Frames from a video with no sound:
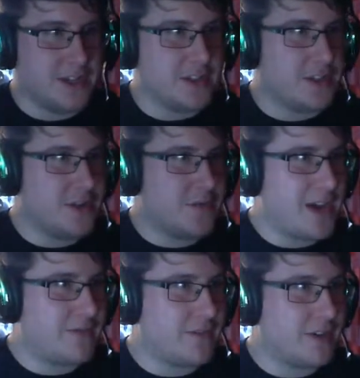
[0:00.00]
You're doing
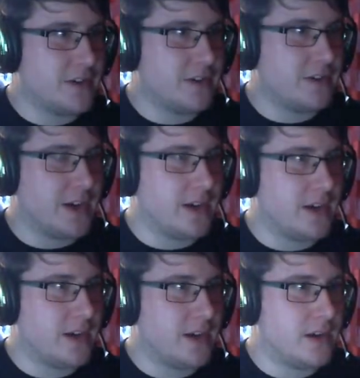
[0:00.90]
well for... Right.
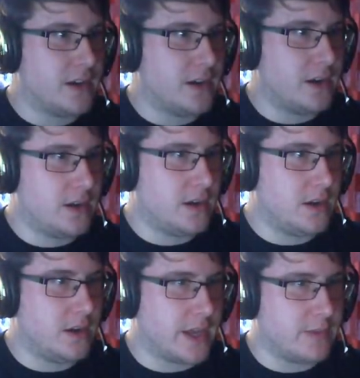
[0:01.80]

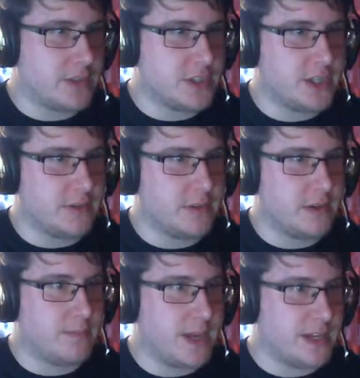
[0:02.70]
Okay, we're just here.
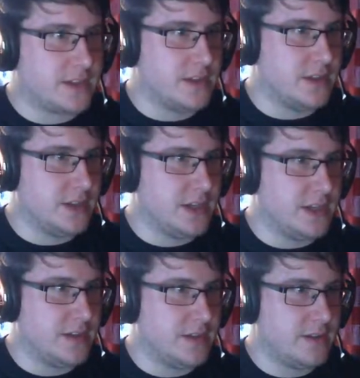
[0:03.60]
Back to the
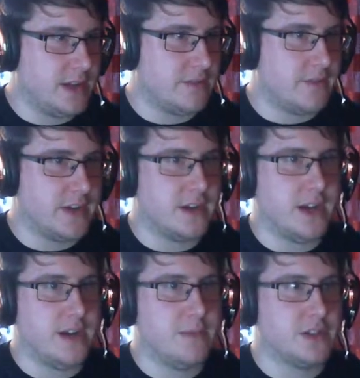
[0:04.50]
elevator.
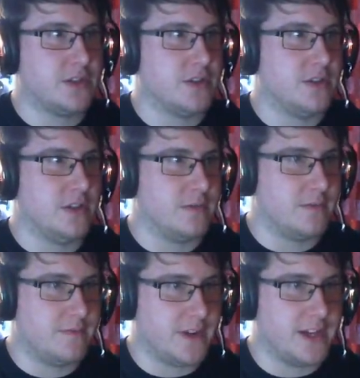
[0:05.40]
How much... Oh,
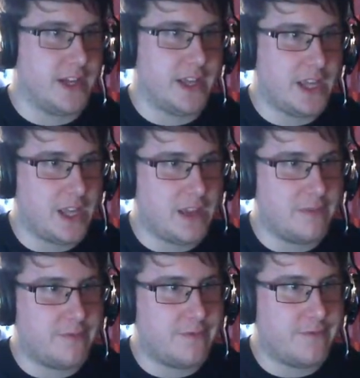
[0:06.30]
fucking
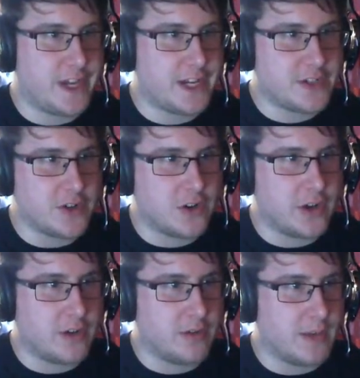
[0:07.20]
infinite
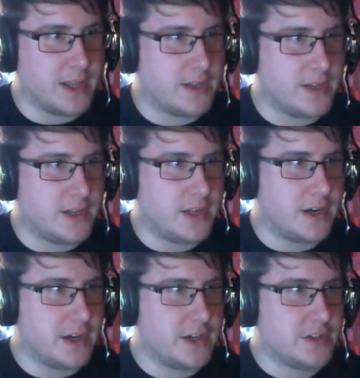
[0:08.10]
oil by...
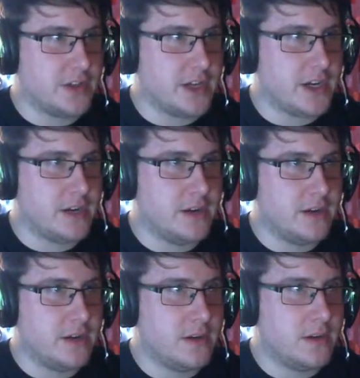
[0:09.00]
Alright, you still here?
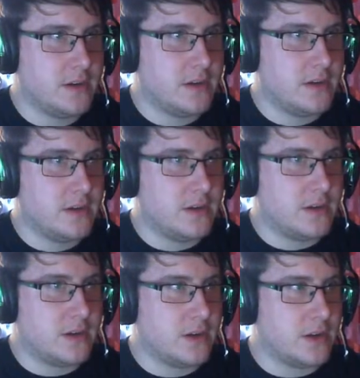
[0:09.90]

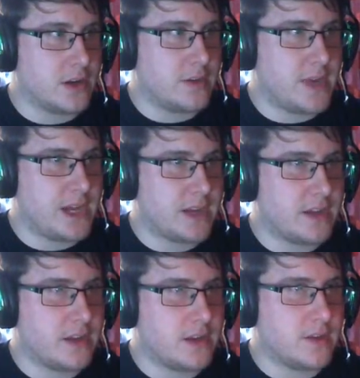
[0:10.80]
You gonna come back?
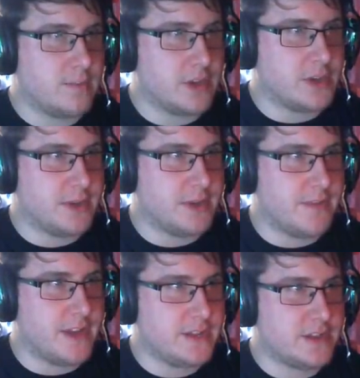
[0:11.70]
You gonna punch me in the
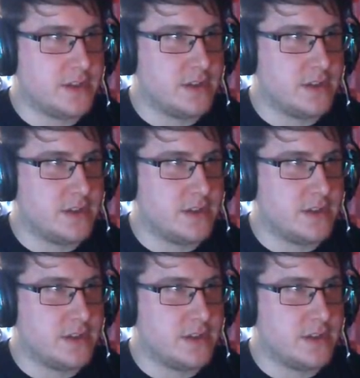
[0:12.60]
face?